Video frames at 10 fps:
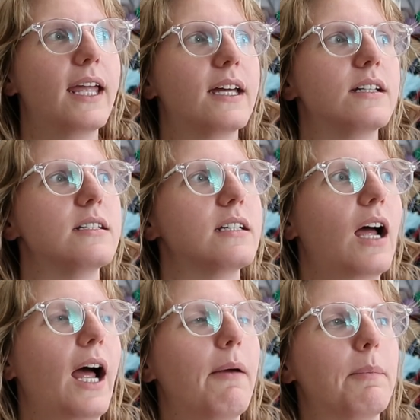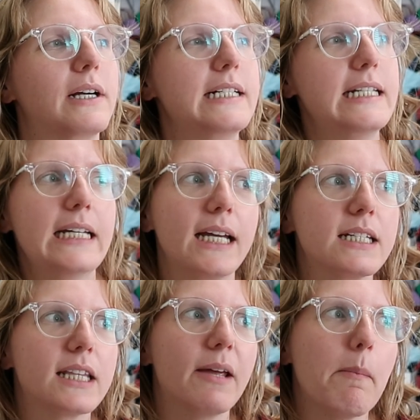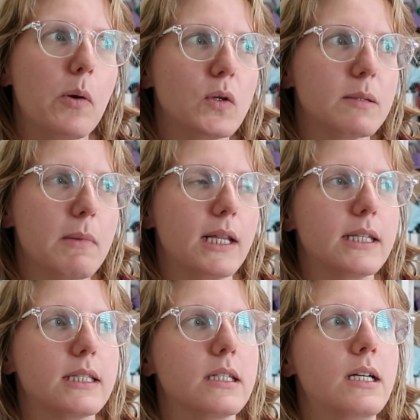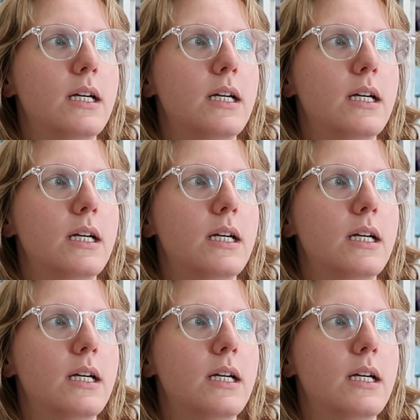And I predict that most months